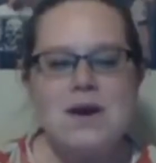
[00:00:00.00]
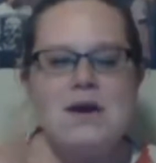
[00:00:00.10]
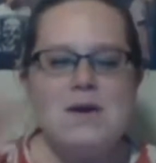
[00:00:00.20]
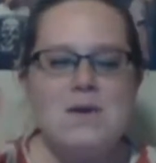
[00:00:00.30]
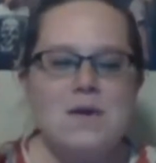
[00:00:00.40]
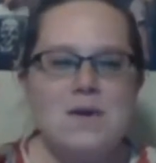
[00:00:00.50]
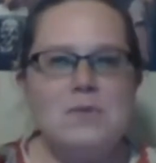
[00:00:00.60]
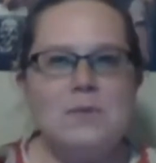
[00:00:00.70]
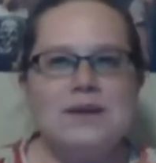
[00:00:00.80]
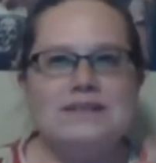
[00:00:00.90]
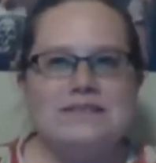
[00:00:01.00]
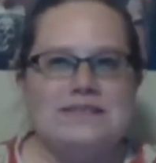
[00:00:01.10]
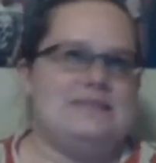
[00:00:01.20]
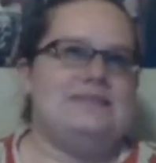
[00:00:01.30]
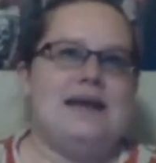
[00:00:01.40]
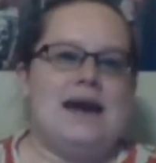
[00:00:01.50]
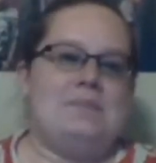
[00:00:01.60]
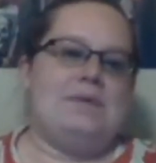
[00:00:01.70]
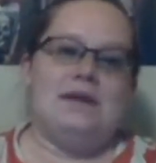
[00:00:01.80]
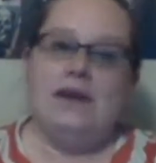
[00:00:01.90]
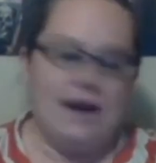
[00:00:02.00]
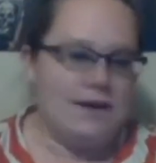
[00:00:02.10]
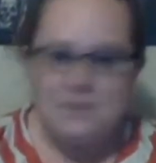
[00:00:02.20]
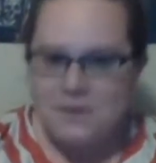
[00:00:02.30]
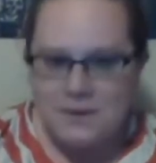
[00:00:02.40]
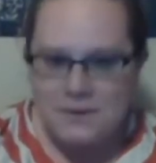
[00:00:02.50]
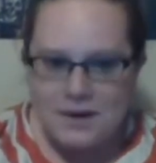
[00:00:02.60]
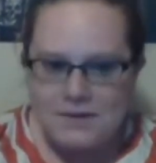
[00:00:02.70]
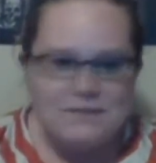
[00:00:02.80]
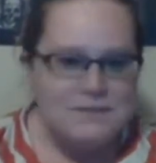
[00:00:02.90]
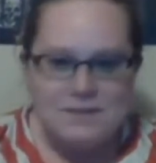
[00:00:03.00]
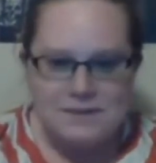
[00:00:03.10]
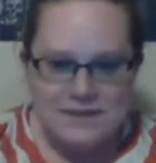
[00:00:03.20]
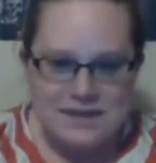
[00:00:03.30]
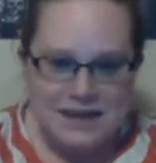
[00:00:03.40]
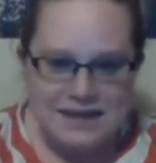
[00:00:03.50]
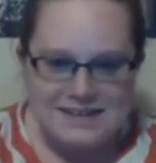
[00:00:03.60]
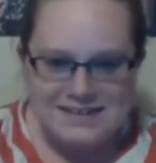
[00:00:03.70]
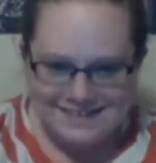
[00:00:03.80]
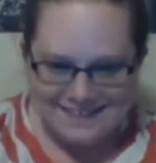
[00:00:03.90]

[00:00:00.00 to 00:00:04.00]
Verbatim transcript: um, or what didn't happen. I don't know. However you want to look at it.